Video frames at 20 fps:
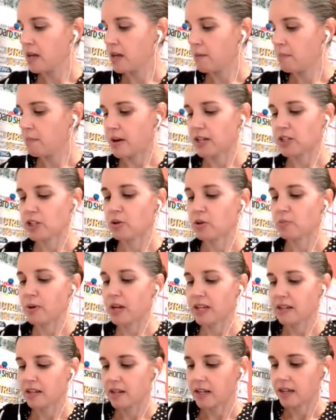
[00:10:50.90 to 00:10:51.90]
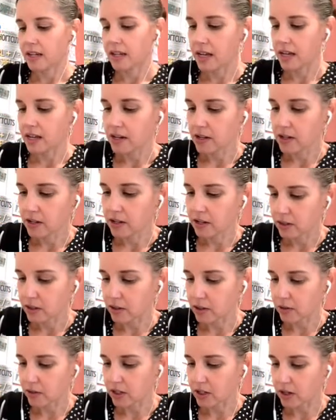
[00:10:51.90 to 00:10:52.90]
my domain. Again,
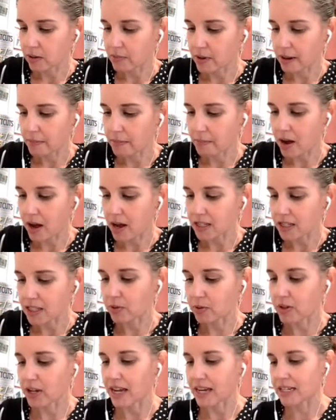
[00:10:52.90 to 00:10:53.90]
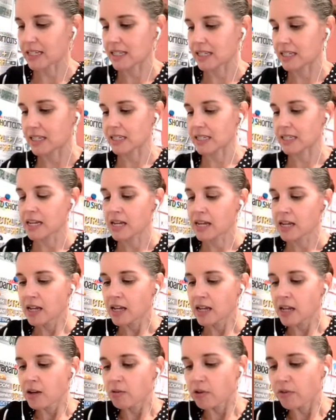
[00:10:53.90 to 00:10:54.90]
those are my possible x's.
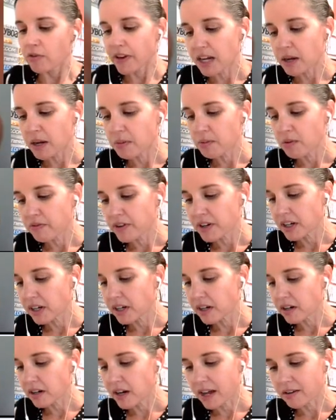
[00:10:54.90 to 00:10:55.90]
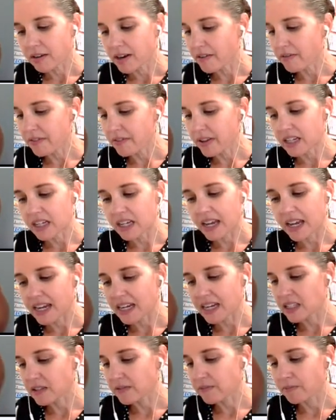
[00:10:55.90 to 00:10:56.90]
Well, if I come over here, I don't have any
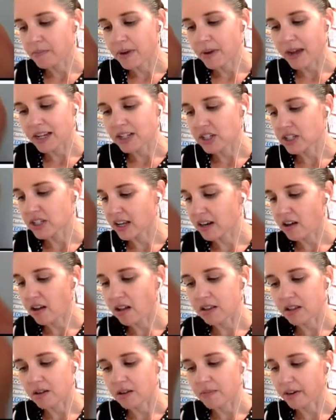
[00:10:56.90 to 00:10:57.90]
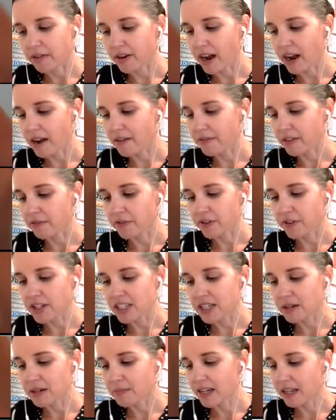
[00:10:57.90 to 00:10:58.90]
x matches at all on my graph. The first
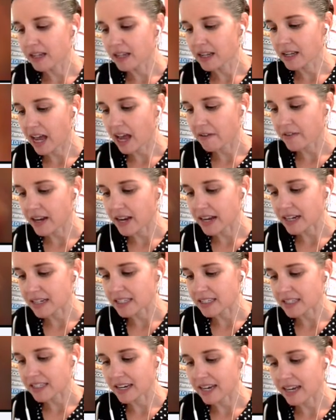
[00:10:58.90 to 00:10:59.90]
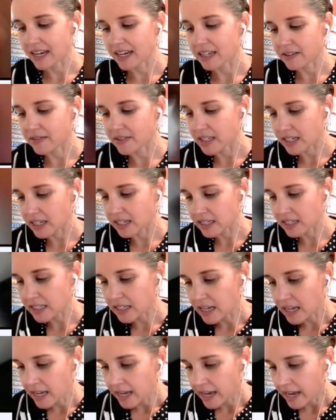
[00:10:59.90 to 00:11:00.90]
time I have an x is at -6.
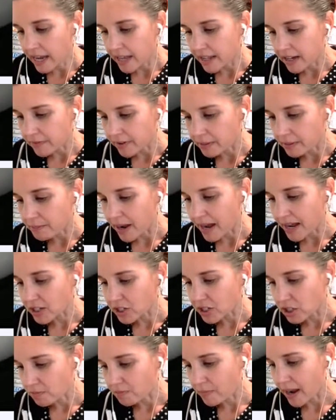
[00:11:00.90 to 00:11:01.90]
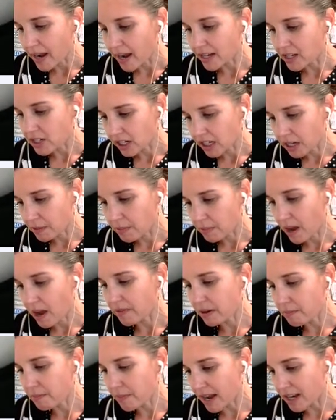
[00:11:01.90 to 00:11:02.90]
Then if I match, I keep
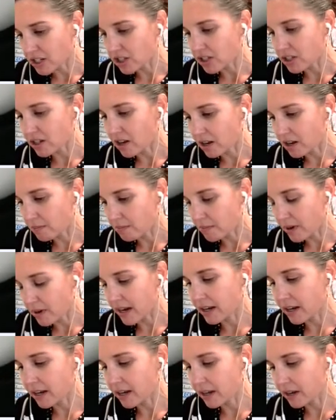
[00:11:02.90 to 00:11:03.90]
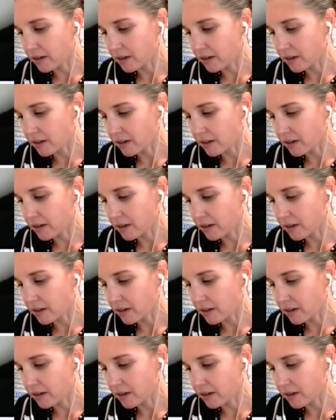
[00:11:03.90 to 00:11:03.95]
having matches on my